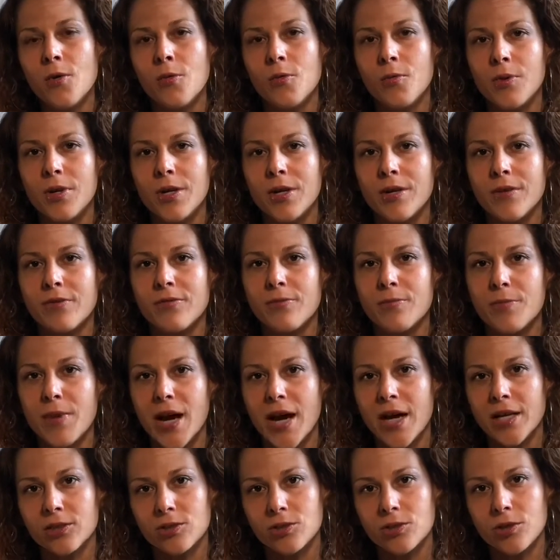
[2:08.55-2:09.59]
We've
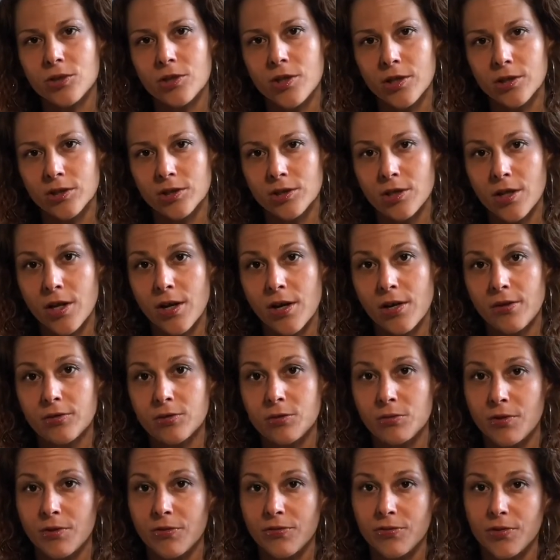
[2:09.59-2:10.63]
mastered
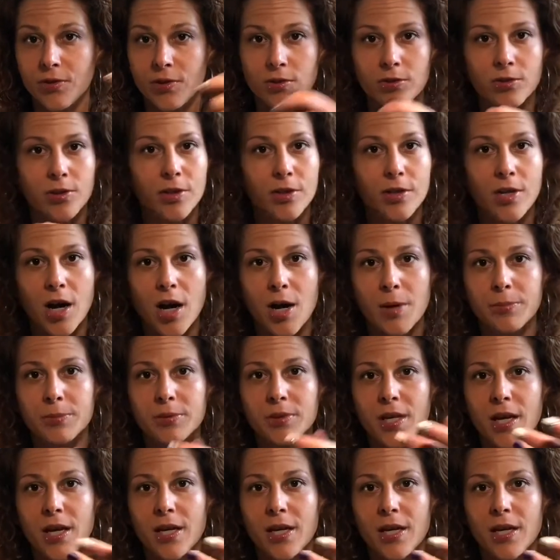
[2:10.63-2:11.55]
ourselves, we've filled our cups,